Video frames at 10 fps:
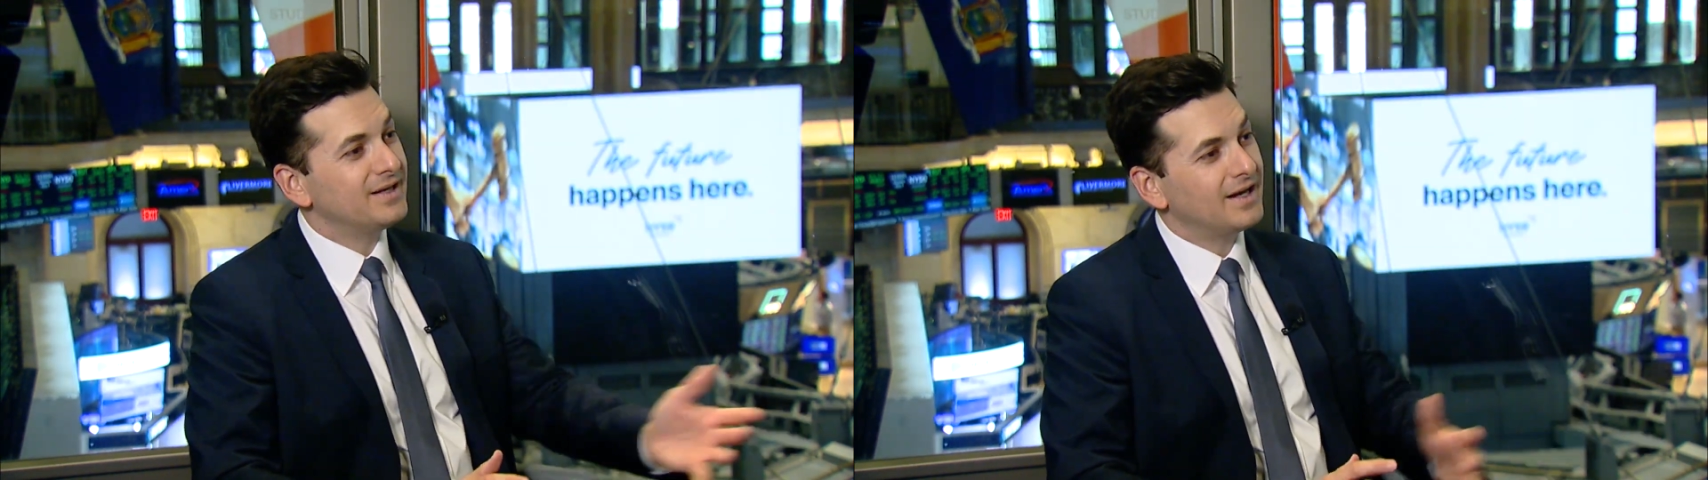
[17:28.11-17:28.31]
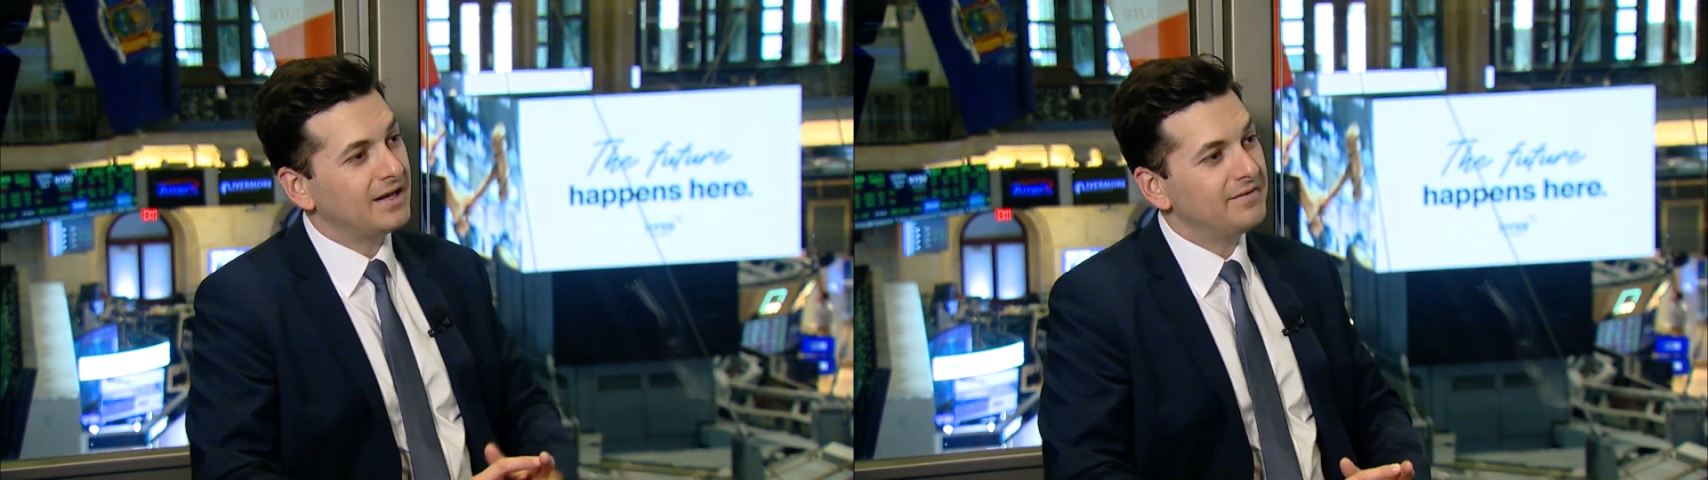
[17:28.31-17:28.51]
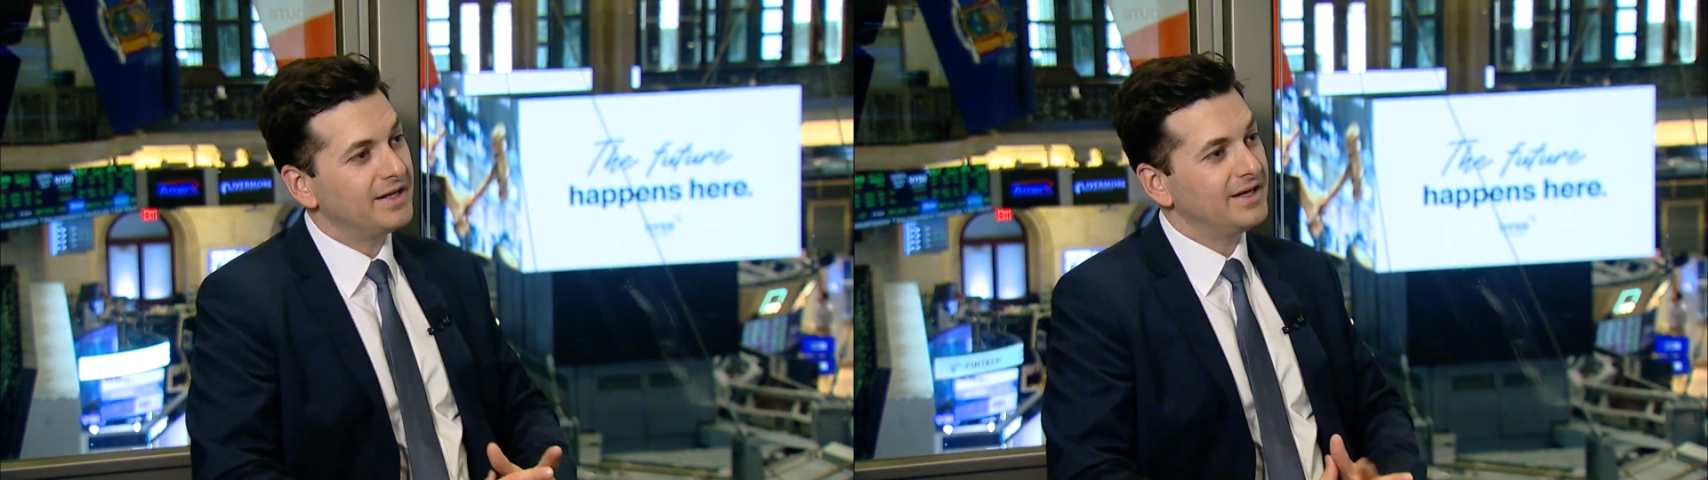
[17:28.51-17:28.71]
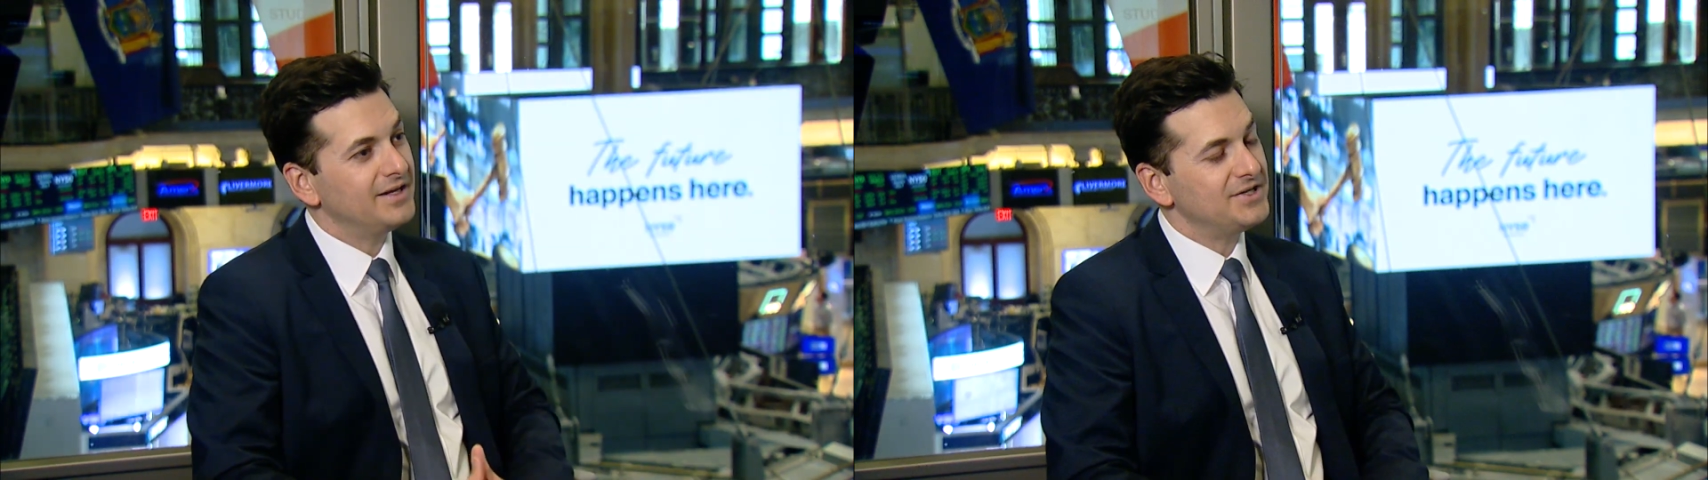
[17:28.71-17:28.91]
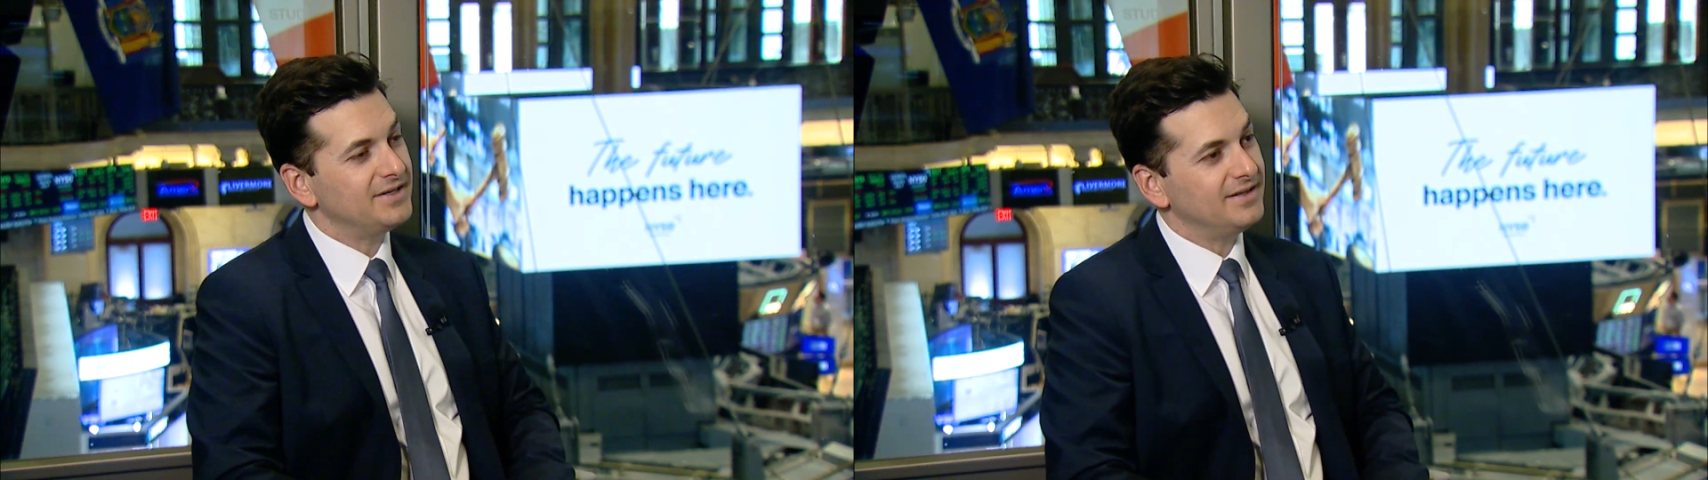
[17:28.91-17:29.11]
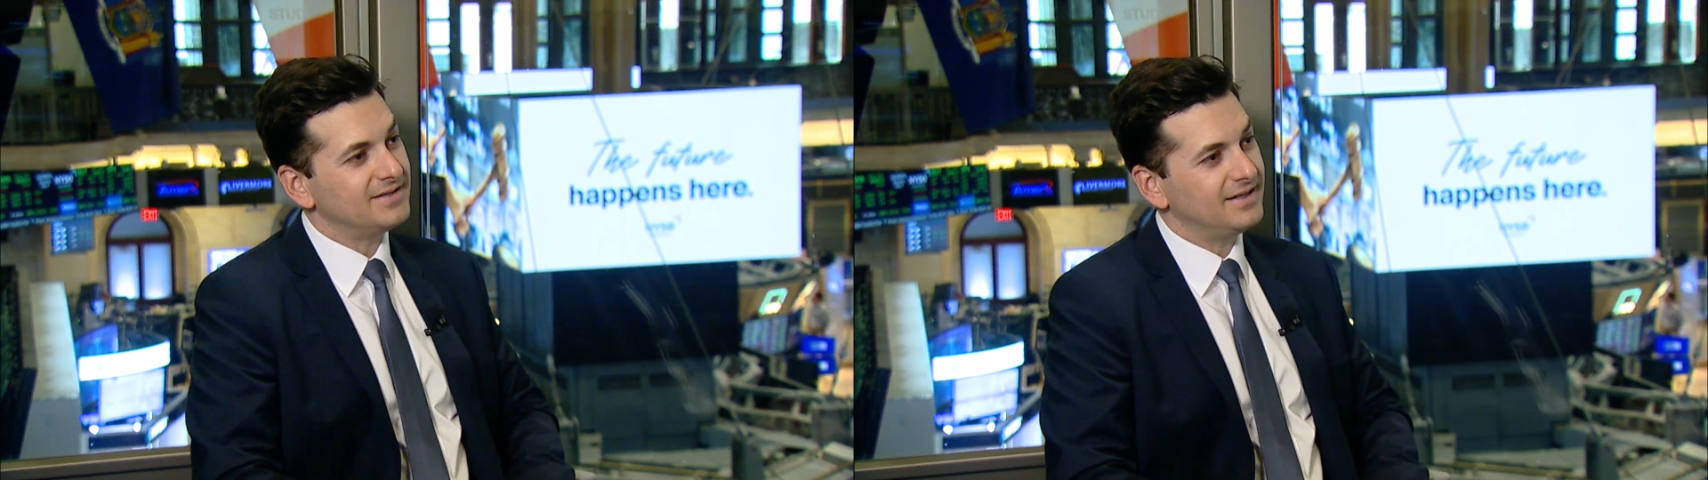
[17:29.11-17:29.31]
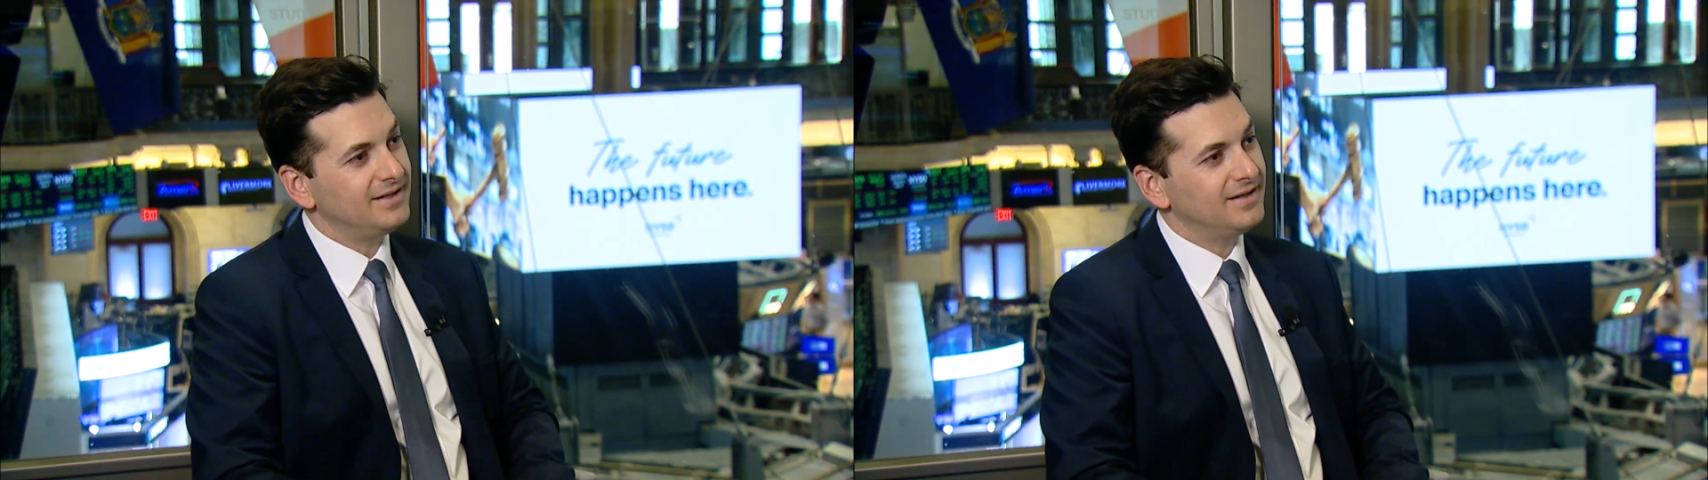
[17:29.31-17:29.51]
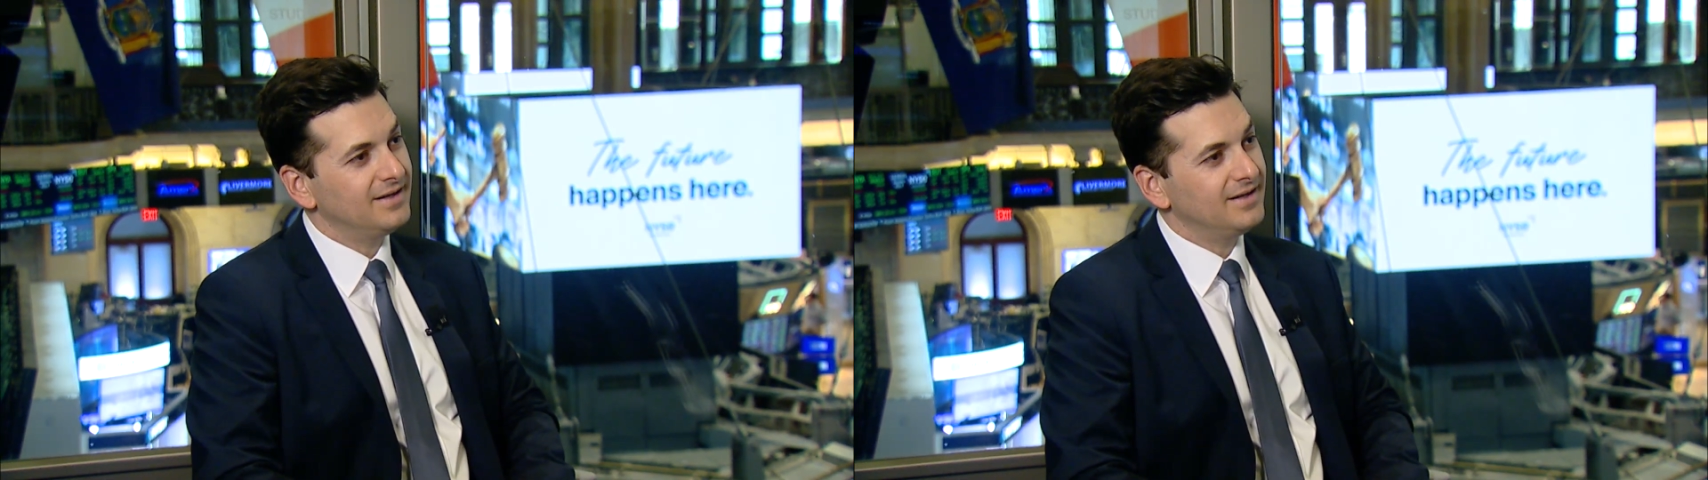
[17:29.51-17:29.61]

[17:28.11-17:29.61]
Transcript: at Nvidia GTC.